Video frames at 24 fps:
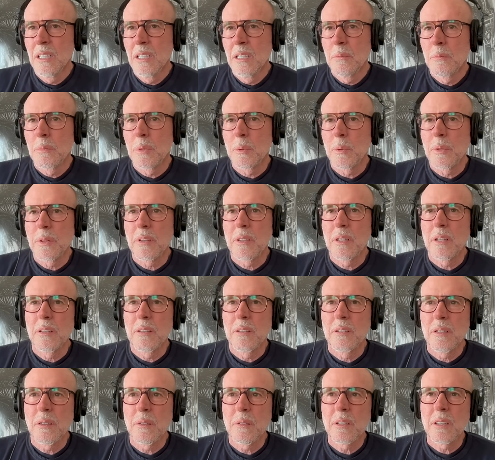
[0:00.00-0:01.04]
But what they
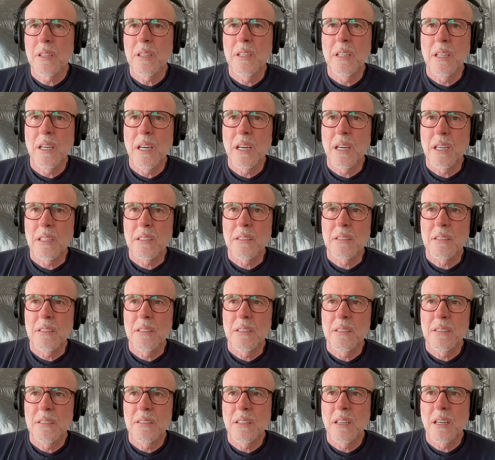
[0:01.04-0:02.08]
don't connect
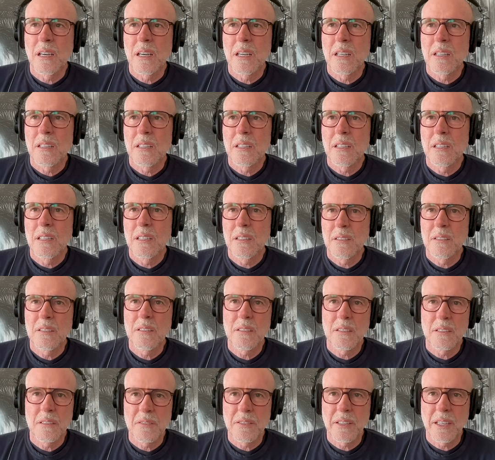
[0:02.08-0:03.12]
is that this
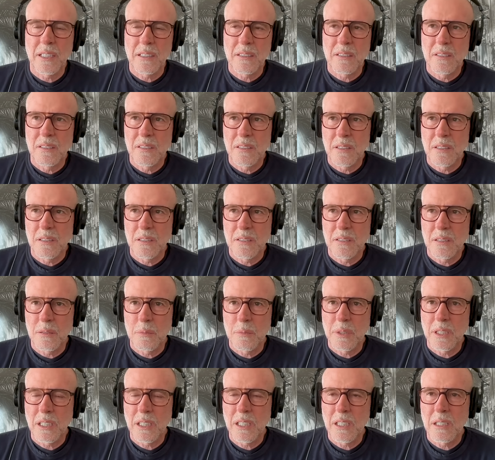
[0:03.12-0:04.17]
is, in fact, a
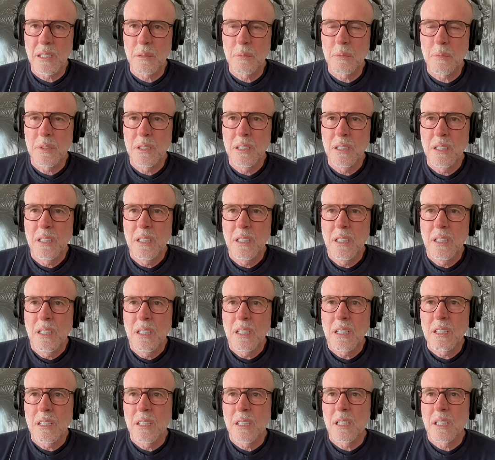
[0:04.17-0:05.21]
zero-sum game.
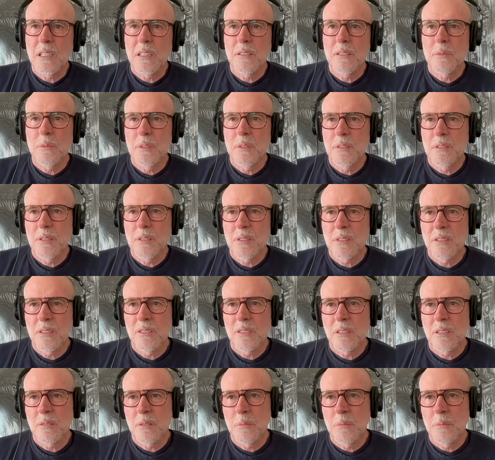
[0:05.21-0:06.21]
And that is when Attorney General